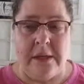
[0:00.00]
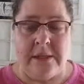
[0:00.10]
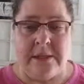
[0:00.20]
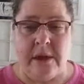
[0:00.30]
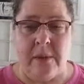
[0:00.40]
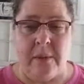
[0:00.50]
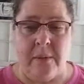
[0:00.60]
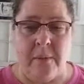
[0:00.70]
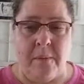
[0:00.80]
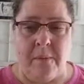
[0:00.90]

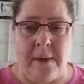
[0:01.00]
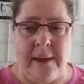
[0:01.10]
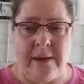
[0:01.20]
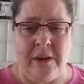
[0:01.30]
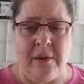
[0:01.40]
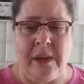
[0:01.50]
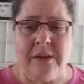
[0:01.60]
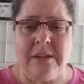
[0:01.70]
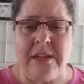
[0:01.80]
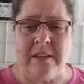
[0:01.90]
So when you
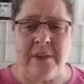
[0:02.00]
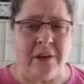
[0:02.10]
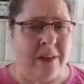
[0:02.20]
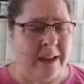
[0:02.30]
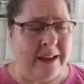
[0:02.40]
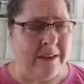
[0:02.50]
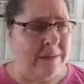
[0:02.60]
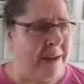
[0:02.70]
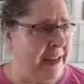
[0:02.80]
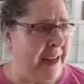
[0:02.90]
hear stuff and you're like,
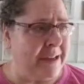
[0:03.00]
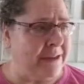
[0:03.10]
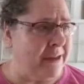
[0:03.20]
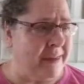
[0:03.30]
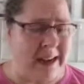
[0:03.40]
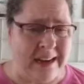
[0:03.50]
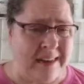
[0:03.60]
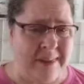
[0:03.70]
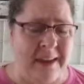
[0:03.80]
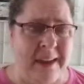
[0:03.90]
what an ignorant thing to
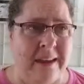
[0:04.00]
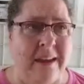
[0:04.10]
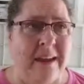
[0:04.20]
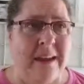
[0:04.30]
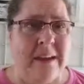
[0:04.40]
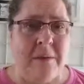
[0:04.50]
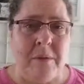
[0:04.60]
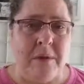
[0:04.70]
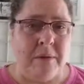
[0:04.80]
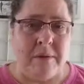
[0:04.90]
think.
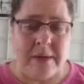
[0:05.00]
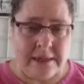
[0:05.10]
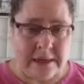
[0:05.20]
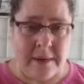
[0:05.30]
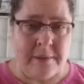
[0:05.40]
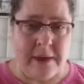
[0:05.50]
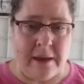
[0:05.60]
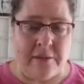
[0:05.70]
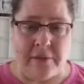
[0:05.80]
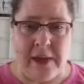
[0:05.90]
Well, it's coming
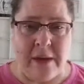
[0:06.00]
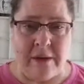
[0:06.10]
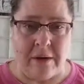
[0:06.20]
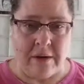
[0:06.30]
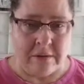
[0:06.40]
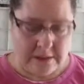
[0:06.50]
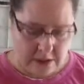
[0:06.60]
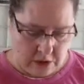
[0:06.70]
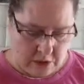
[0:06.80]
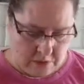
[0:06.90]
out of fear.
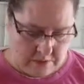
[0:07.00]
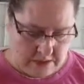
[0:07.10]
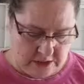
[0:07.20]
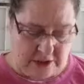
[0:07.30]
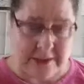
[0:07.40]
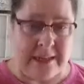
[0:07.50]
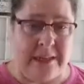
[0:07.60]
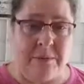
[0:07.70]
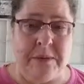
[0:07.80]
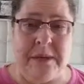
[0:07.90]
So just
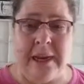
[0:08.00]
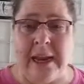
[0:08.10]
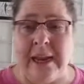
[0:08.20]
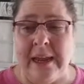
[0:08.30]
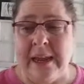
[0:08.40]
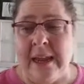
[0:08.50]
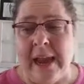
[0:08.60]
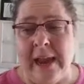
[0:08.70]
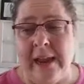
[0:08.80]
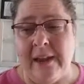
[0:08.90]
like you wouldn't
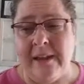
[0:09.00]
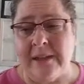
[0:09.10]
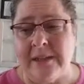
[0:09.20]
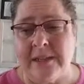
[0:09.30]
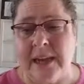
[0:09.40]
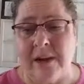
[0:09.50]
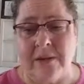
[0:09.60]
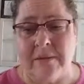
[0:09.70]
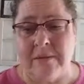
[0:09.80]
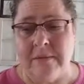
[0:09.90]
hate on a
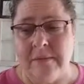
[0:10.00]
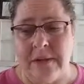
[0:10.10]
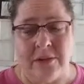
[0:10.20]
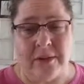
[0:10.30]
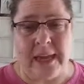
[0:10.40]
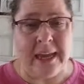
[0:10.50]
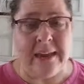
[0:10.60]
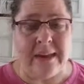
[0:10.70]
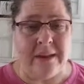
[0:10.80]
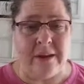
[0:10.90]
scared little
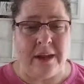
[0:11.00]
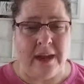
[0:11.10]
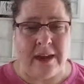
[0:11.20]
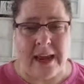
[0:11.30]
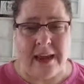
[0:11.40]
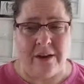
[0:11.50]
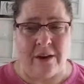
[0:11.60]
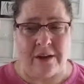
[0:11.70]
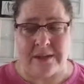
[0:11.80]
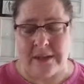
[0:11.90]
kid, you can't hate
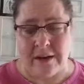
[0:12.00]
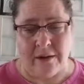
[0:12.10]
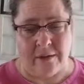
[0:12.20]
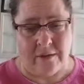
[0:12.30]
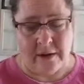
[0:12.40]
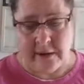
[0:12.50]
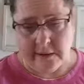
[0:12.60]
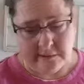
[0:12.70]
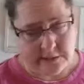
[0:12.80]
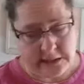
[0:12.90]
on a scared
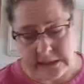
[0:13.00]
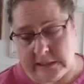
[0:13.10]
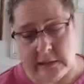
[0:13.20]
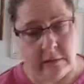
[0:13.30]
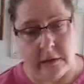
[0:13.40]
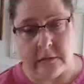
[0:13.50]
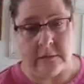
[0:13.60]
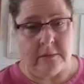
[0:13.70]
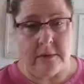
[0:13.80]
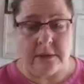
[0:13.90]

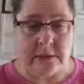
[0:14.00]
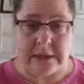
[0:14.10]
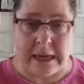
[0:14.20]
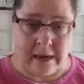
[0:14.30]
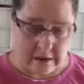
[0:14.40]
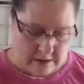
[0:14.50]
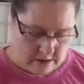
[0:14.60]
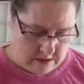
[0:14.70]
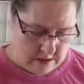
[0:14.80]
60-year-old. They're just scared.